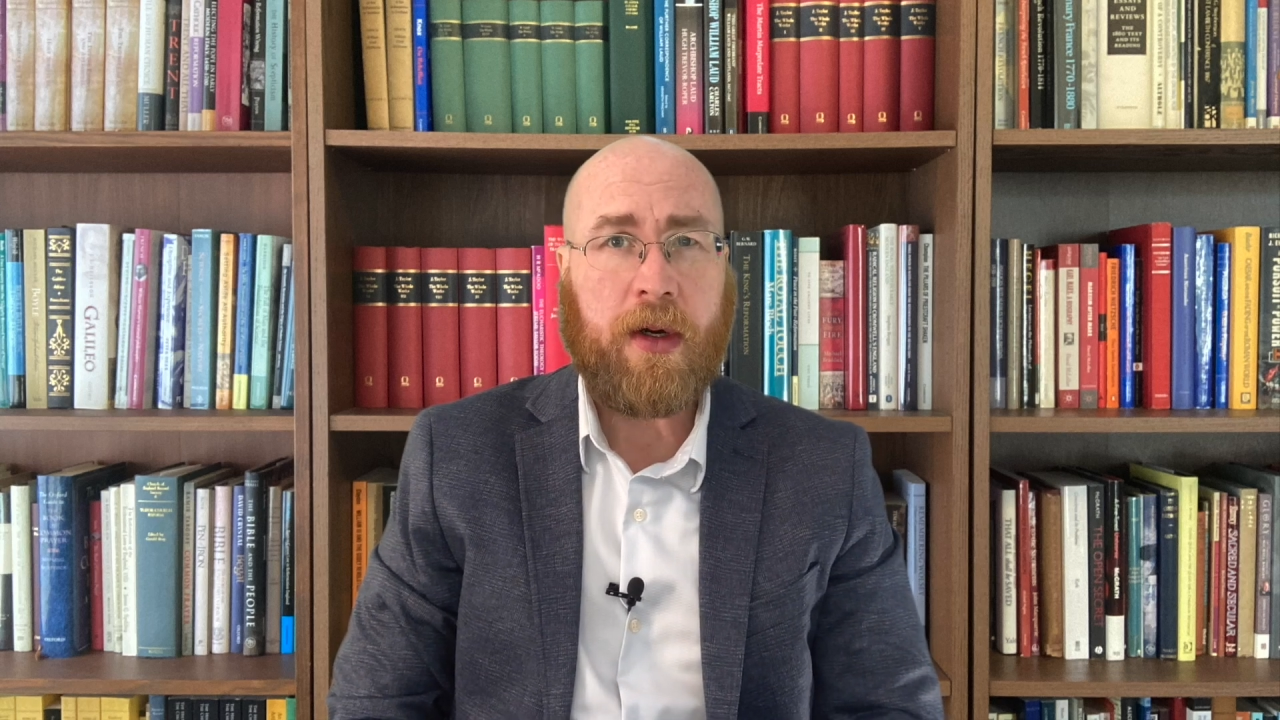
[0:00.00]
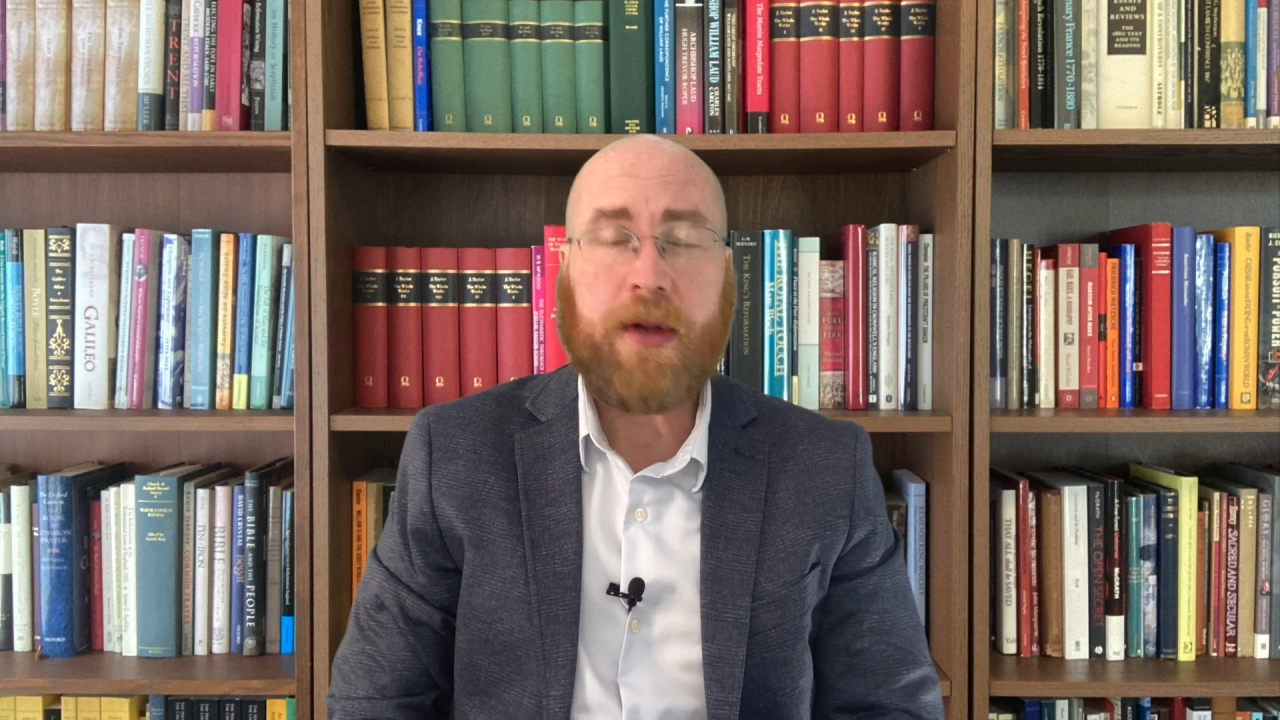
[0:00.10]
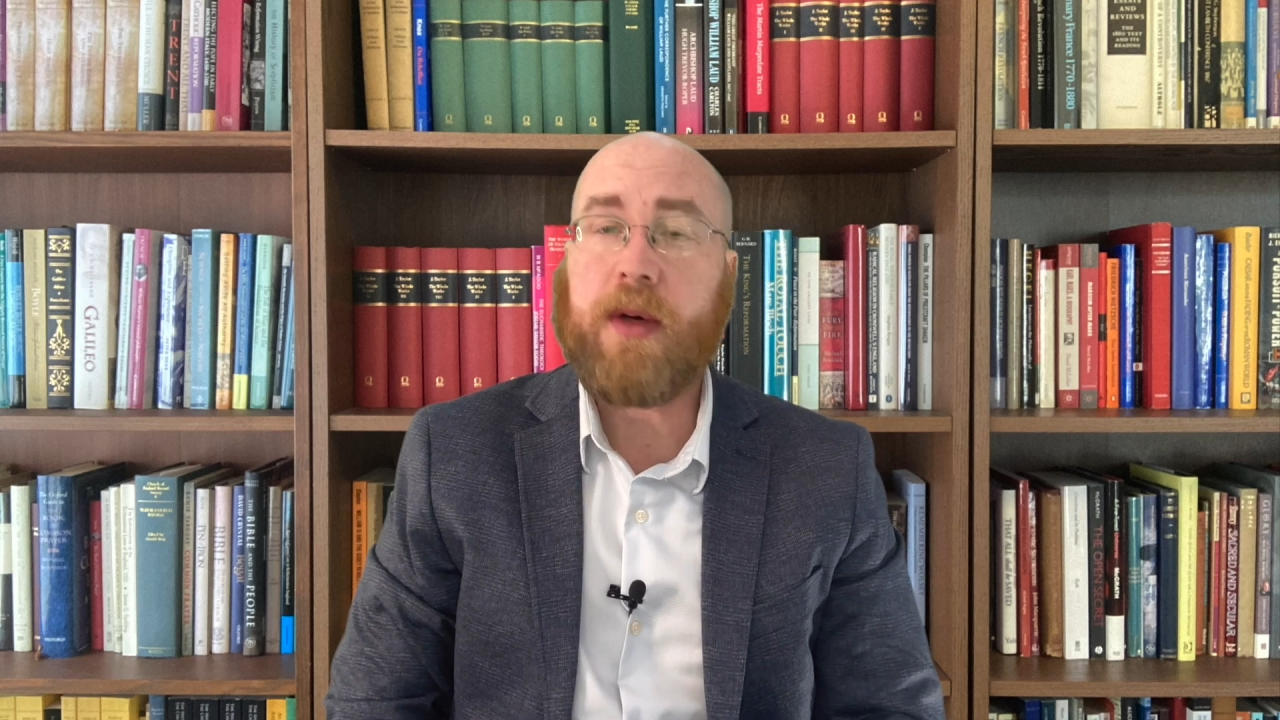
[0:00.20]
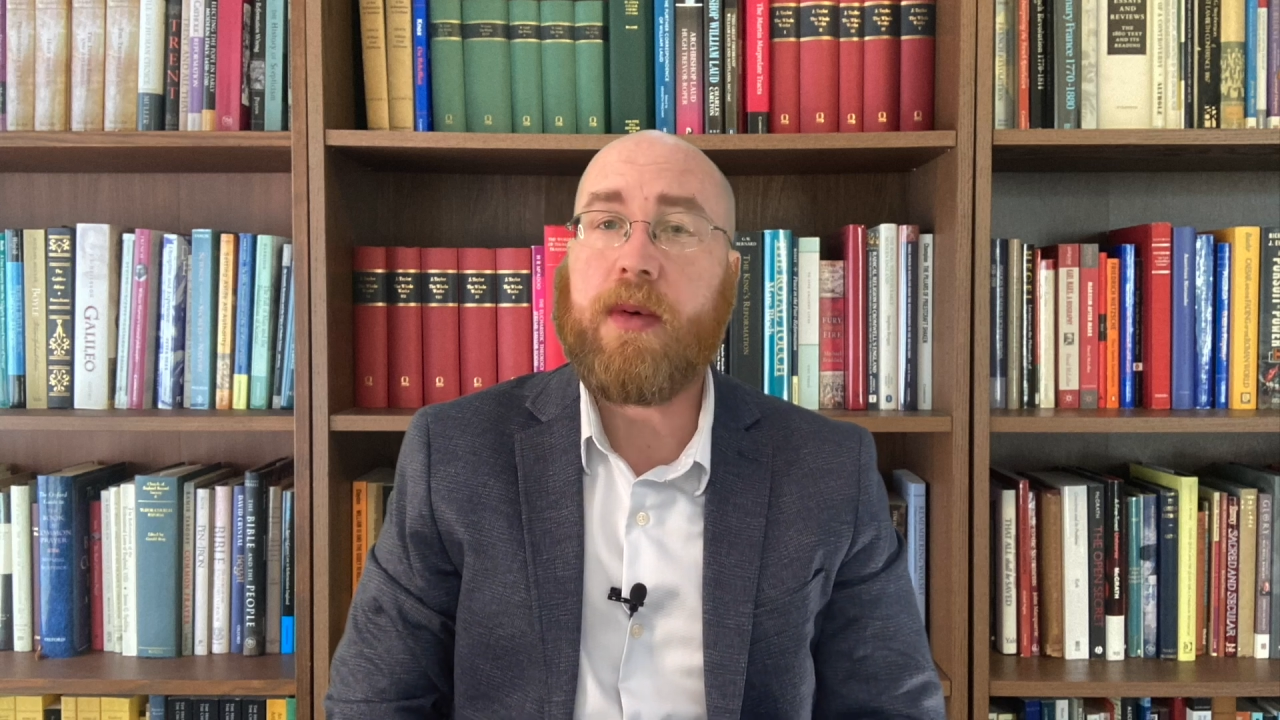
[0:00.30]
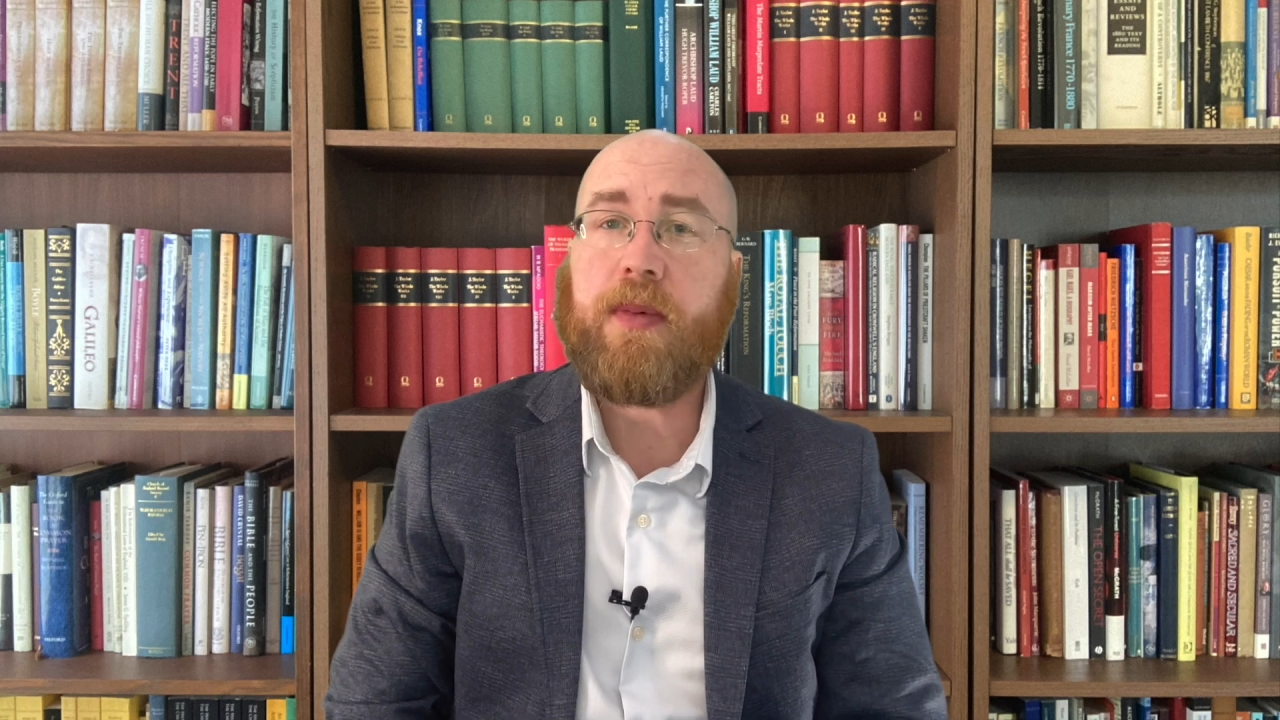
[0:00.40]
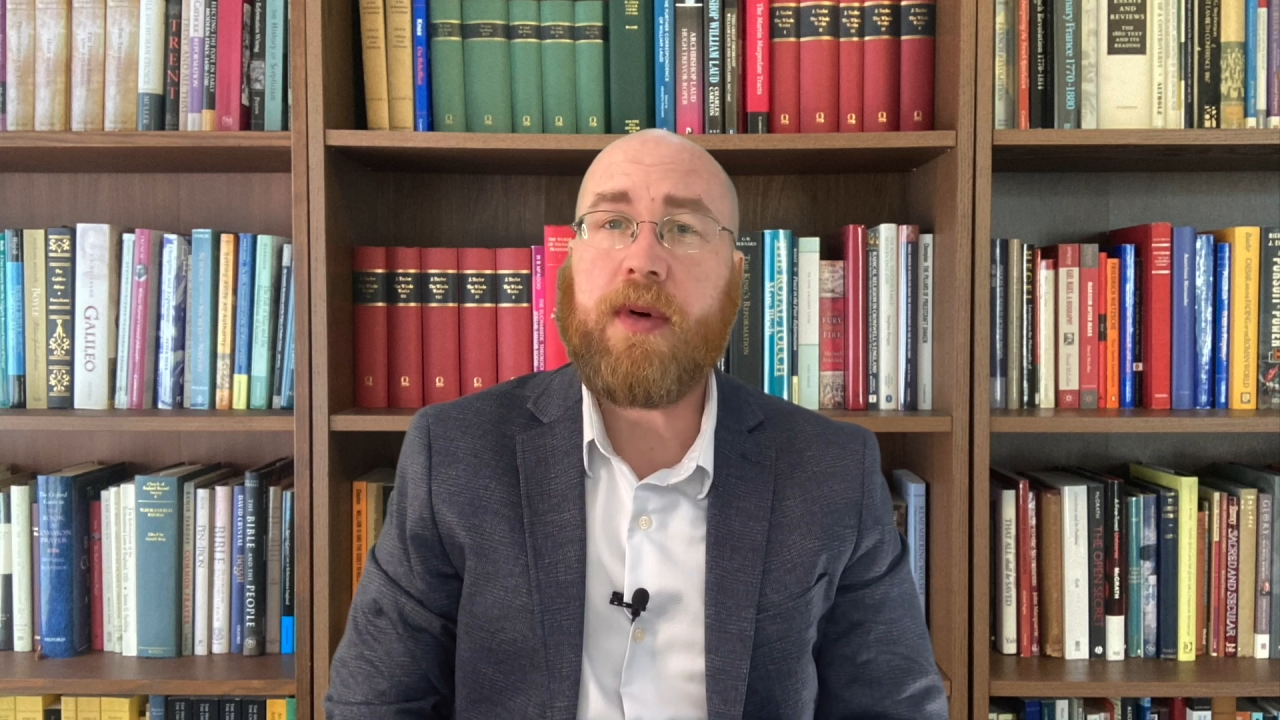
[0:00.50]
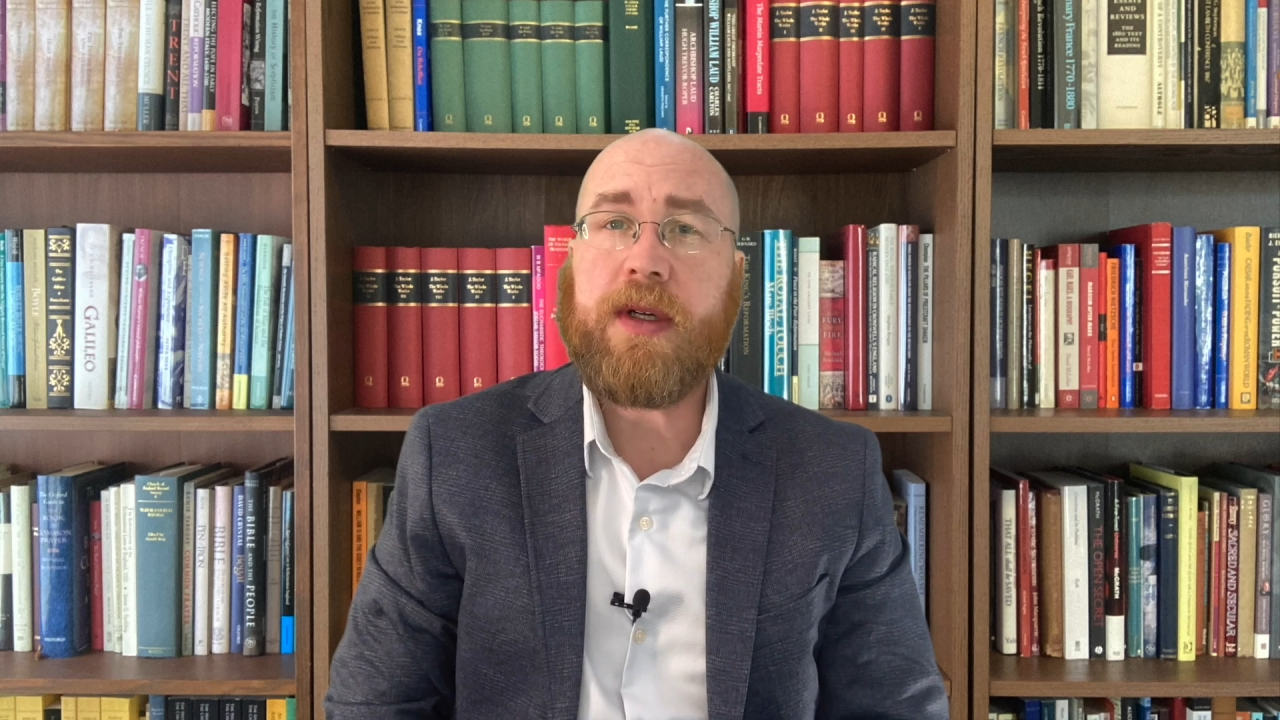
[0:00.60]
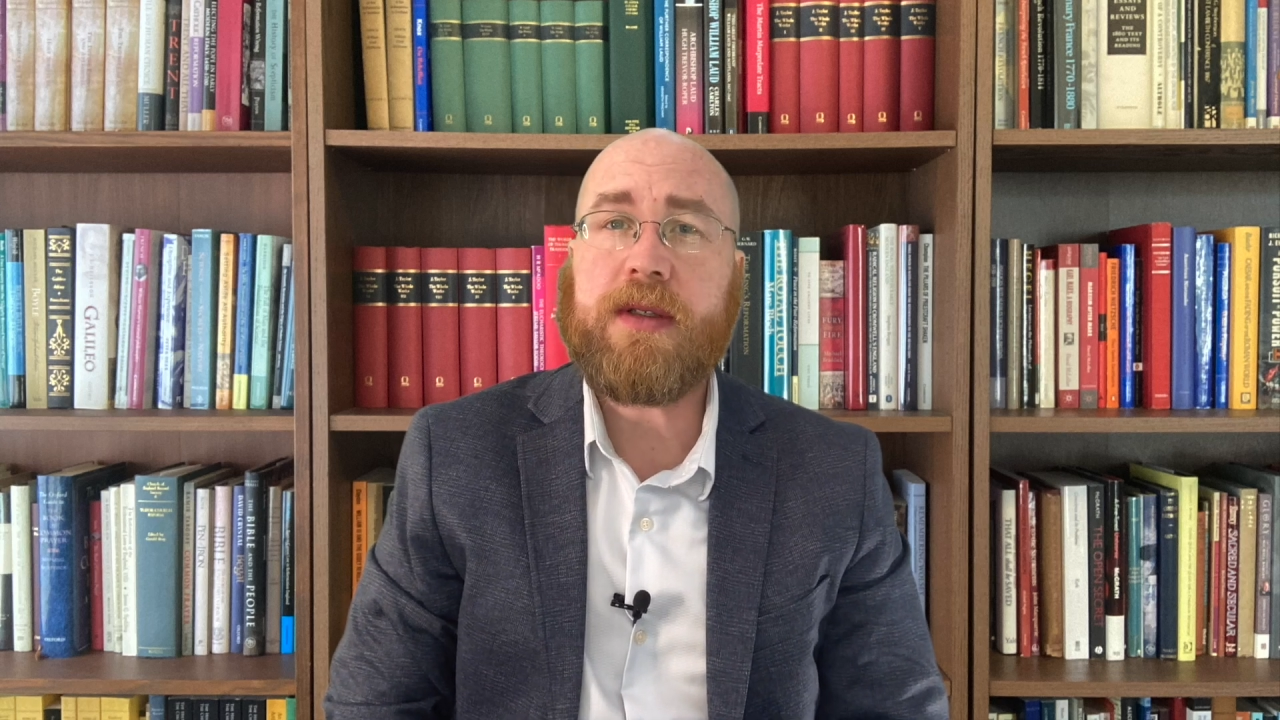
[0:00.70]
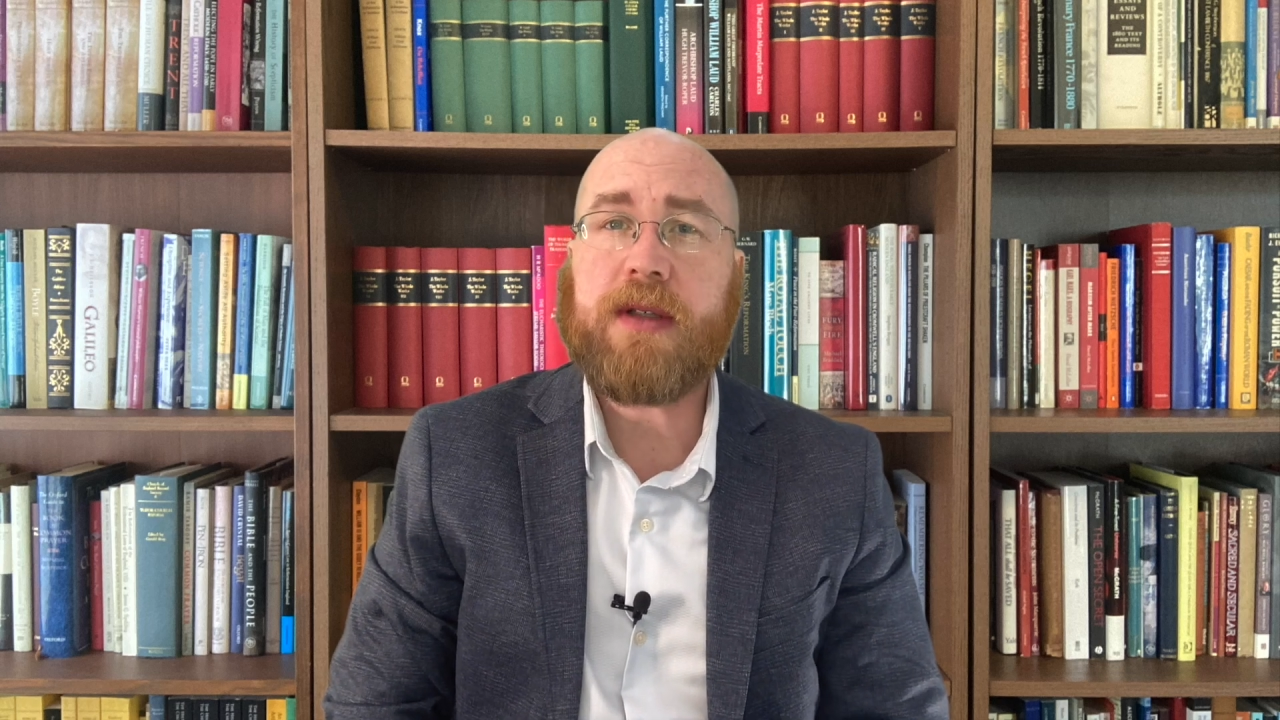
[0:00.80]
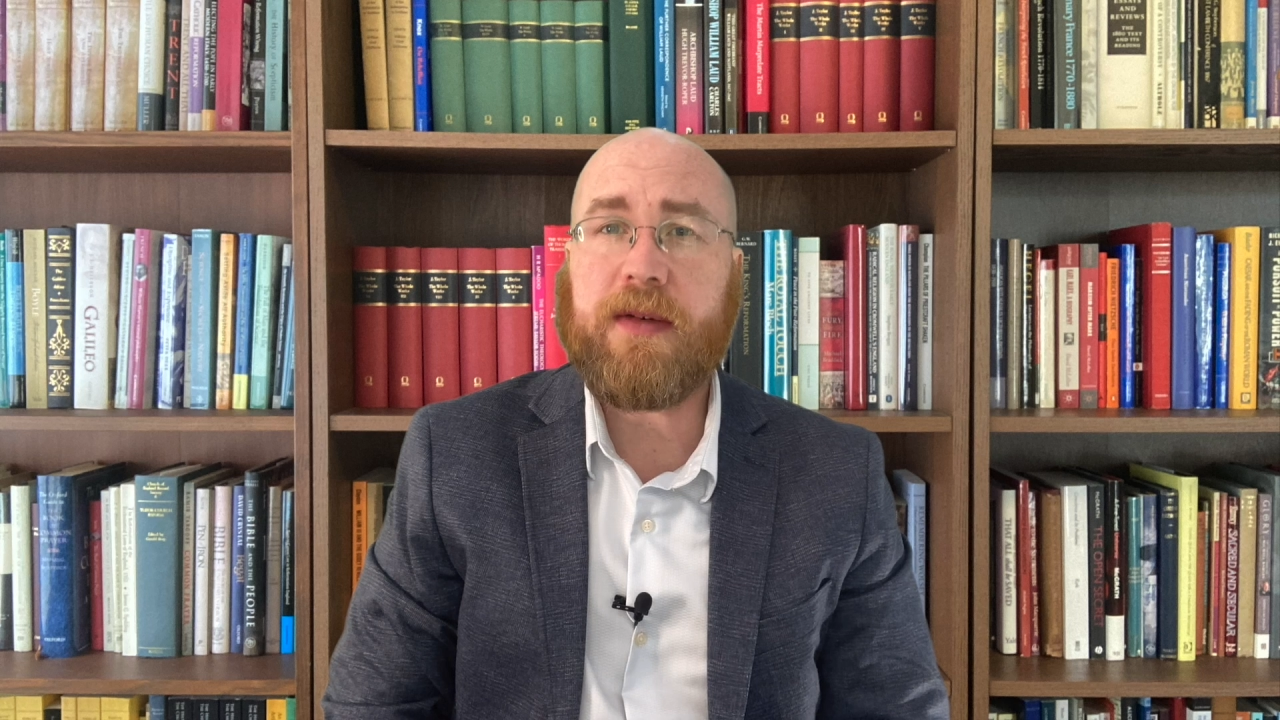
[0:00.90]
there were
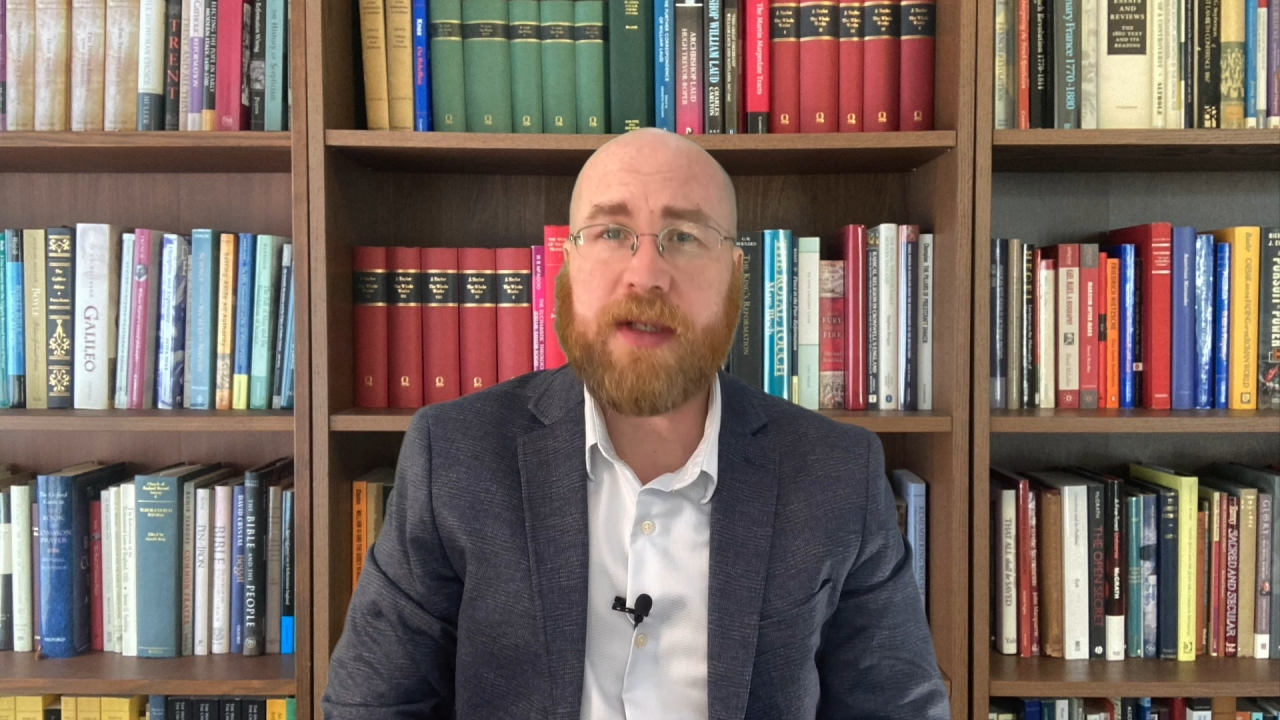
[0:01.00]
points of